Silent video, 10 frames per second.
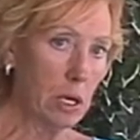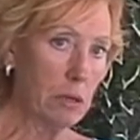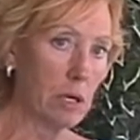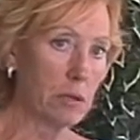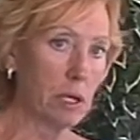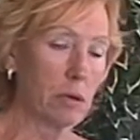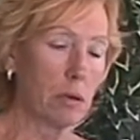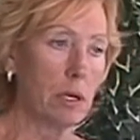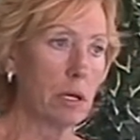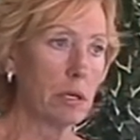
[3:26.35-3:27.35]
that there
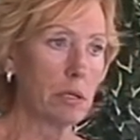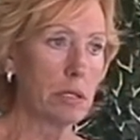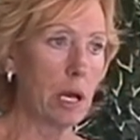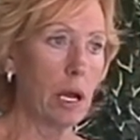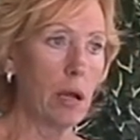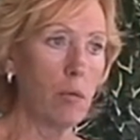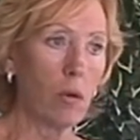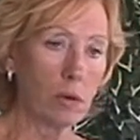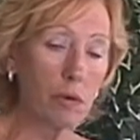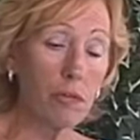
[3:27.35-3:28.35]
is a
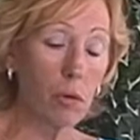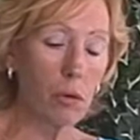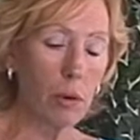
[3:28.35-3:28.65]
1-to-4